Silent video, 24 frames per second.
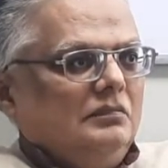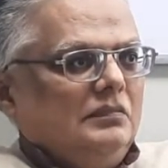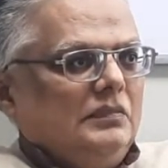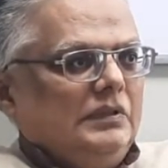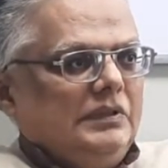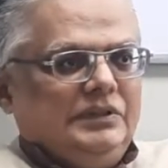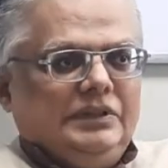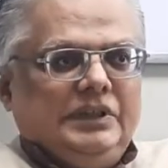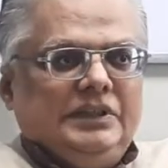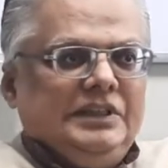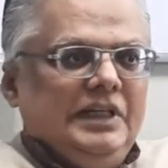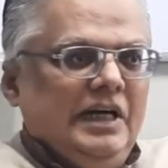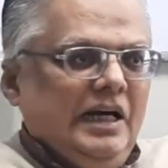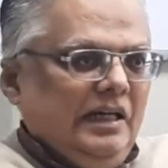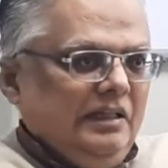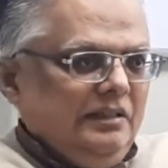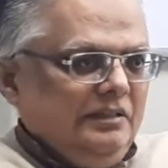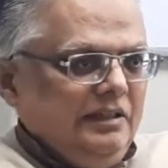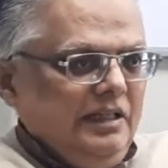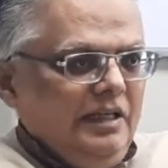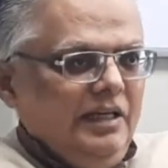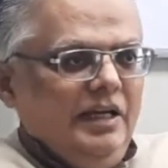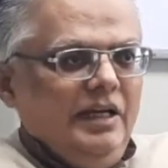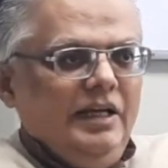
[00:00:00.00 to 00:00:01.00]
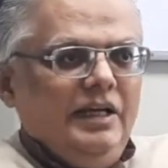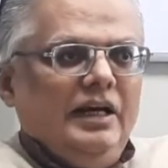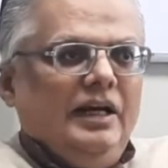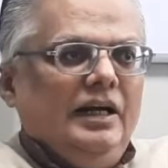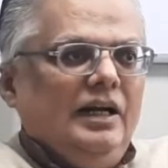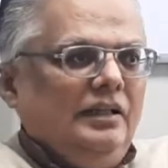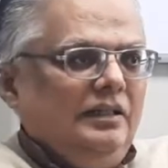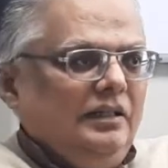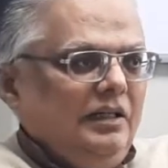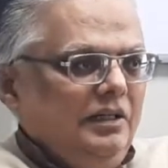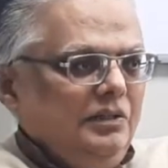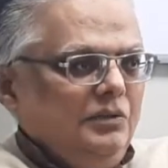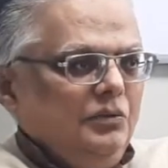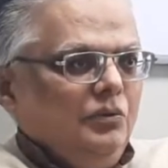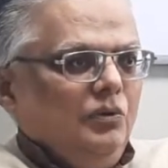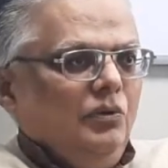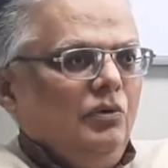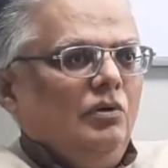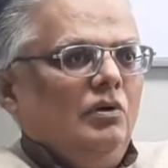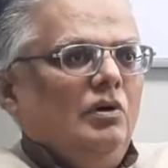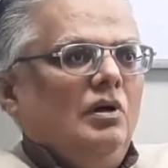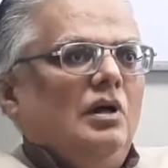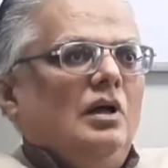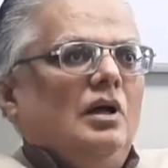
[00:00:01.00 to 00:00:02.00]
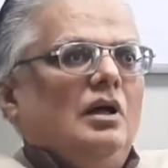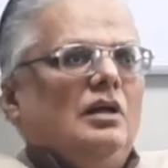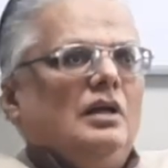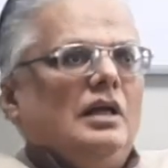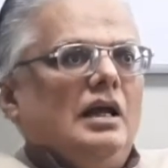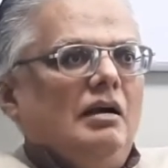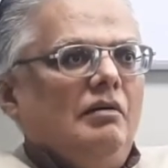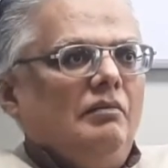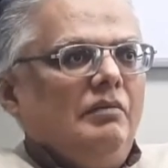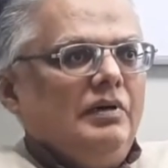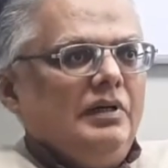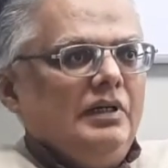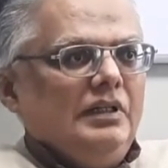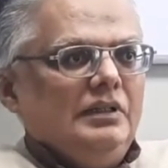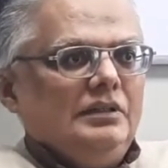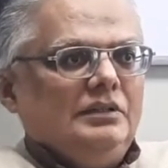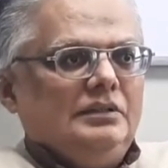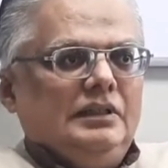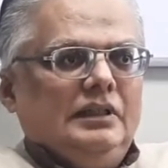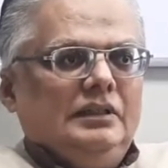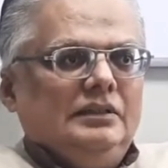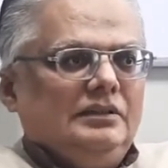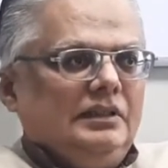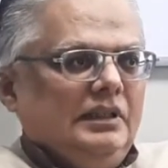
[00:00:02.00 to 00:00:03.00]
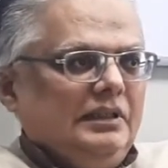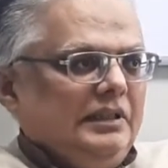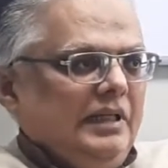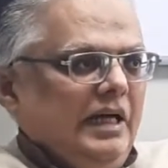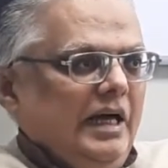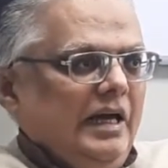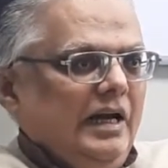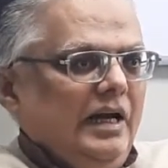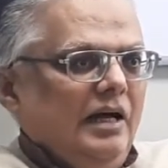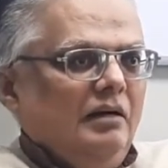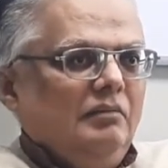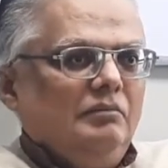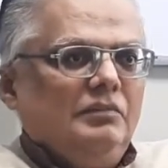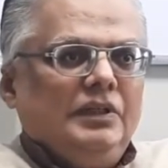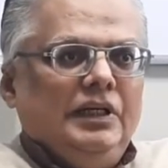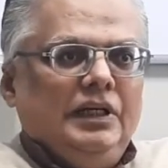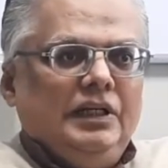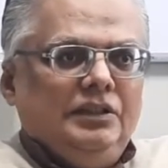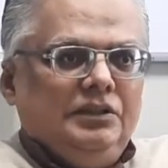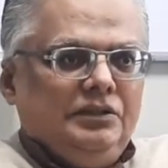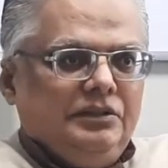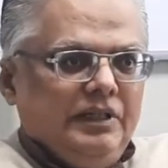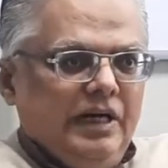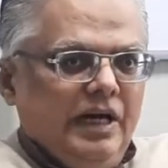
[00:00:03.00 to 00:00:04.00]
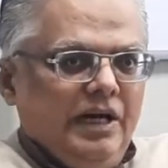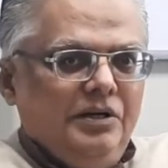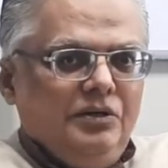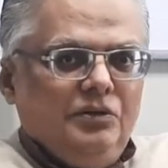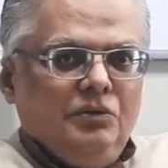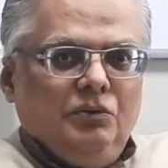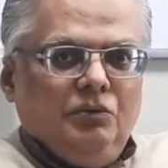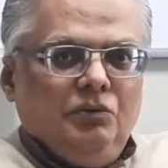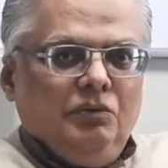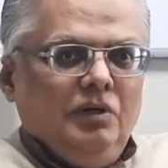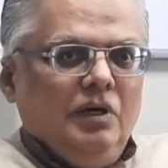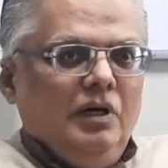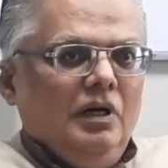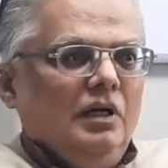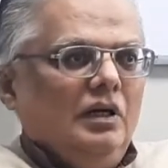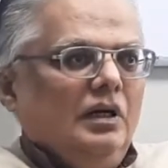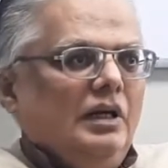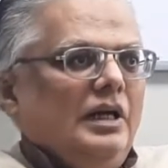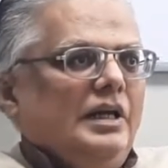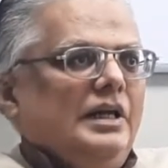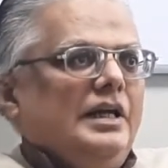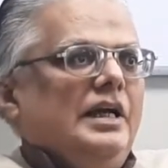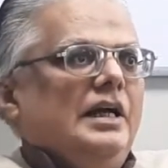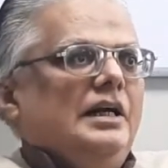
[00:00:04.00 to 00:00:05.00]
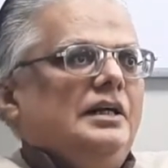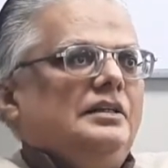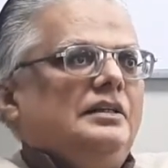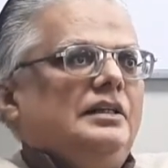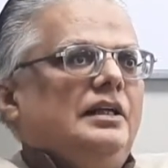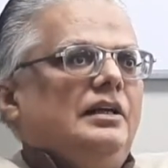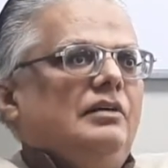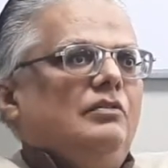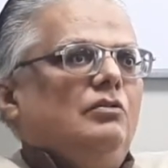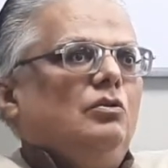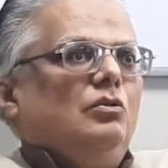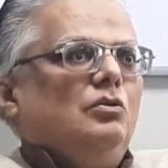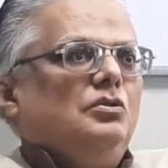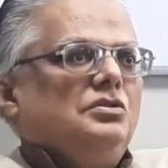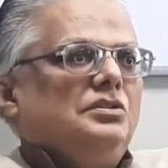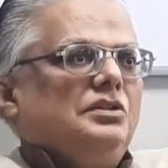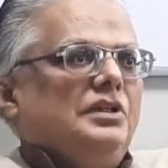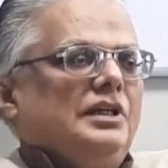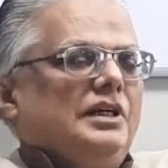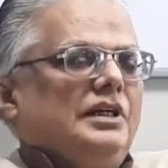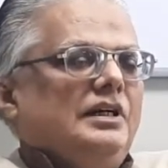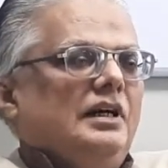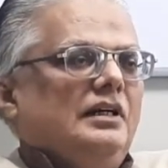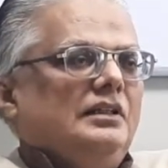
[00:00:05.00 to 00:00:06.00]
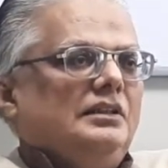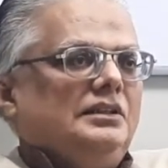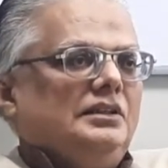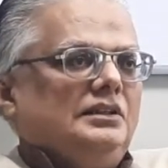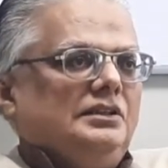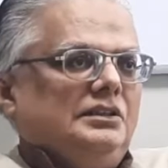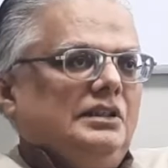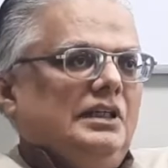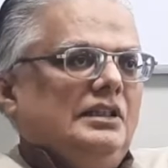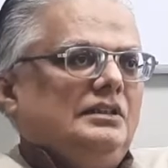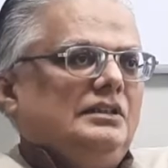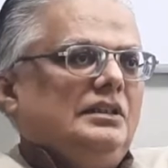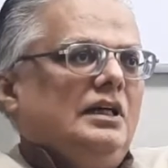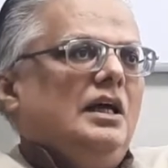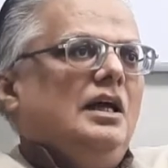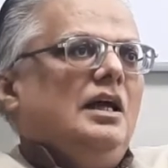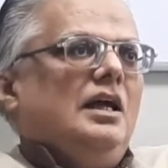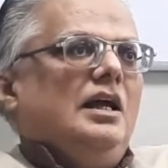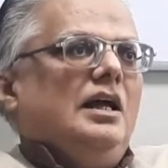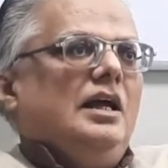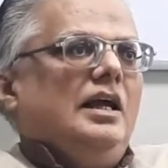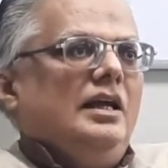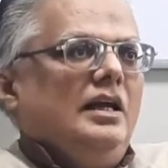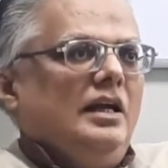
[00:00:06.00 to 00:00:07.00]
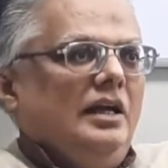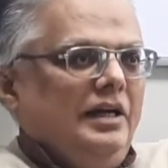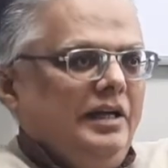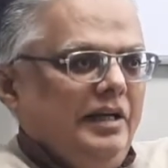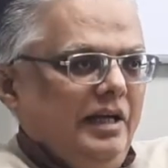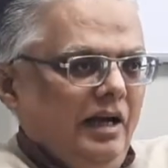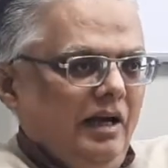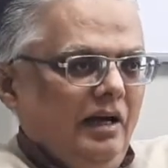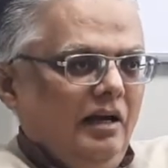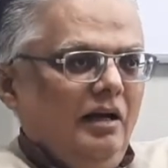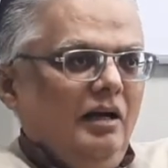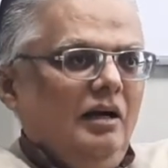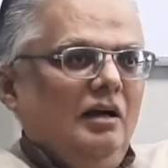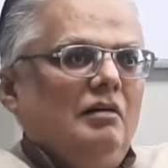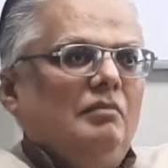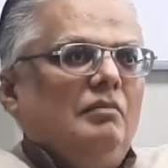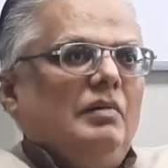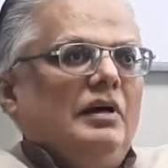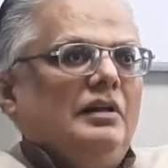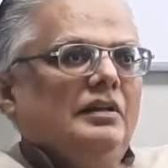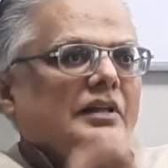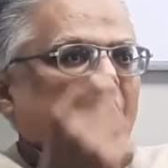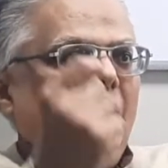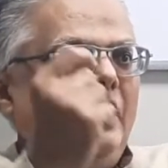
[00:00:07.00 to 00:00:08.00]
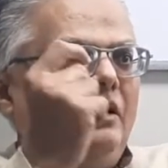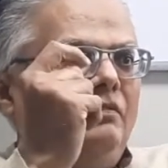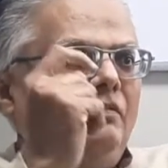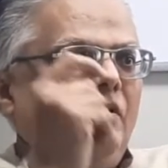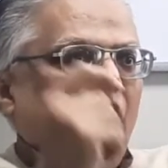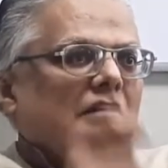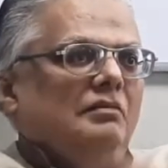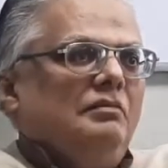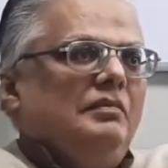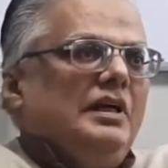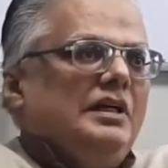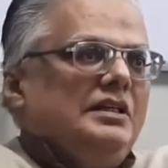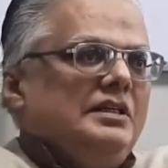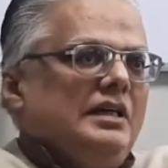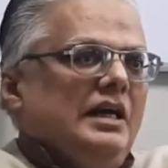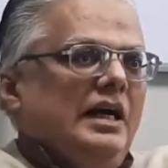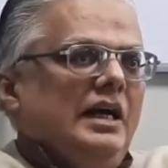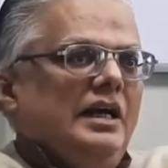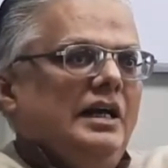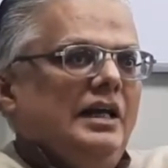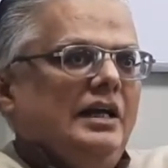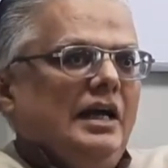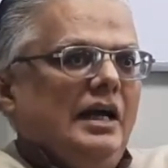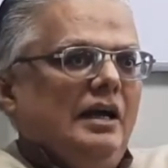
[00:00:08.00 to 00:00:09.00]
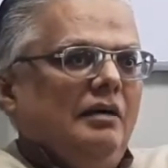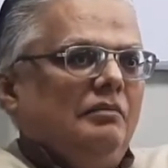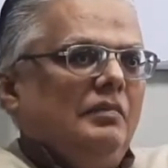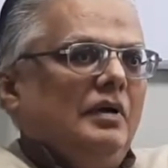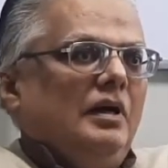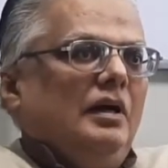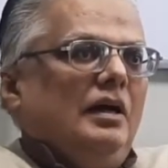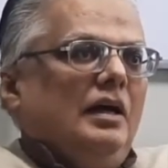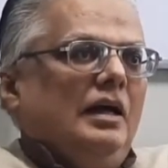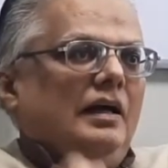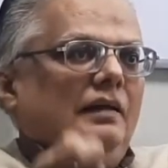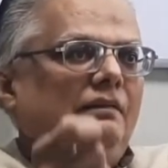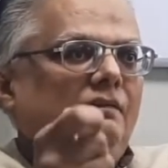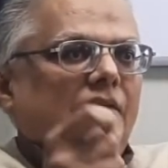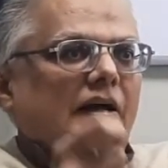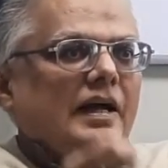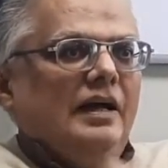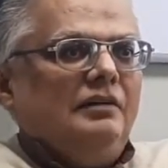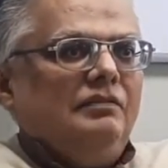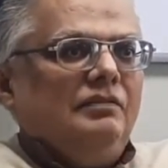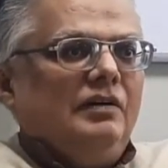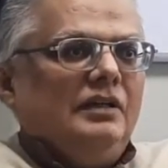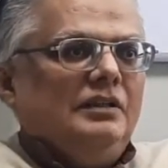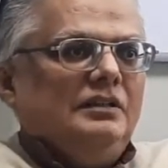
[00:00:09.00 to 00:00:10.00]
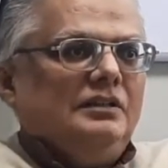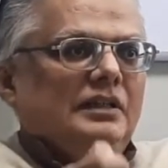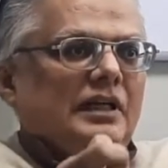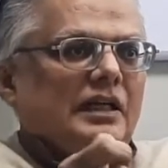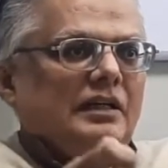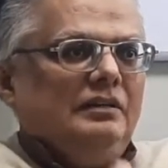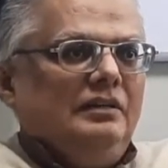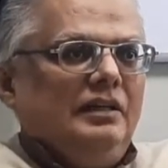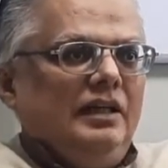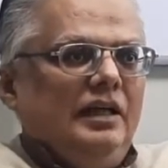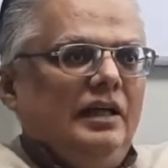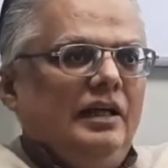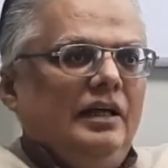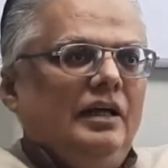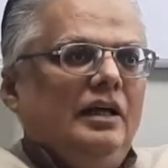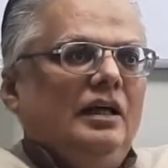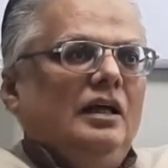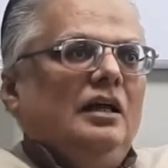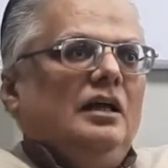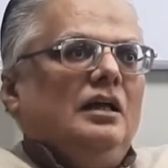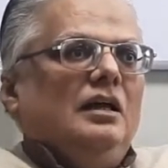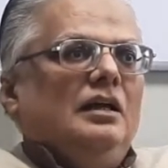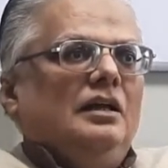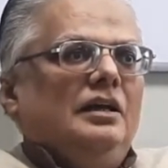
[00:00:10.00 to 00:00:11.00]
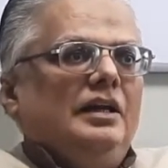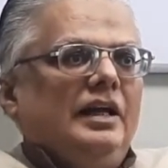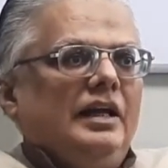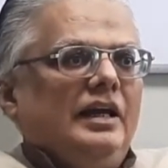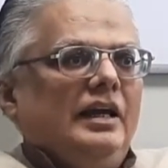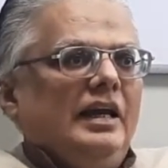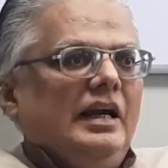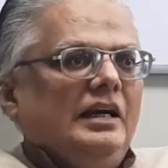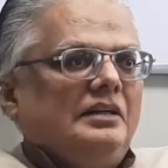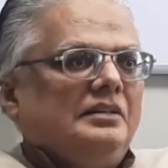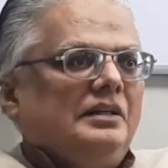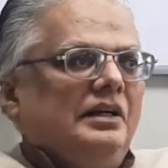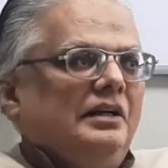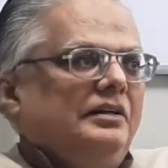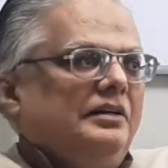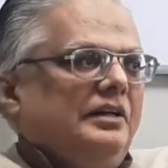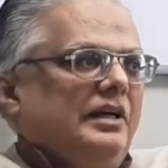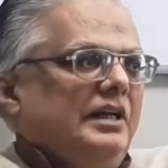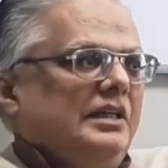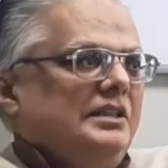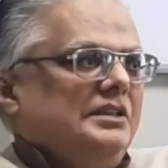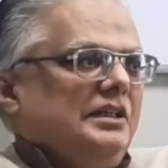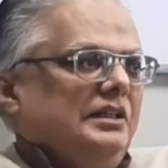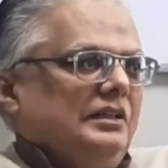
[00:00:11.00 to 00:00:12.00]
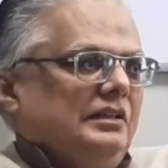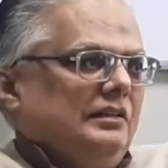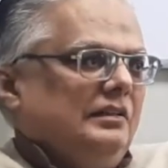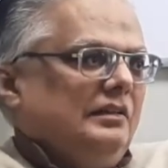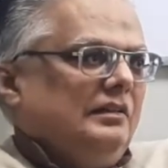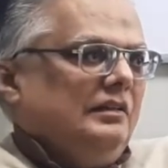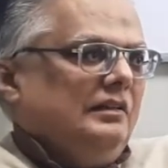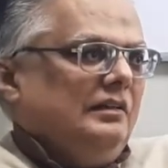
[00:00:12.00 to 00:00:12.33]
the Sajjad Zahir and other you know communists and Satyaram they tried to create the revolutionary consciousness in India. But they had one major handicap and that was that they neglected religion.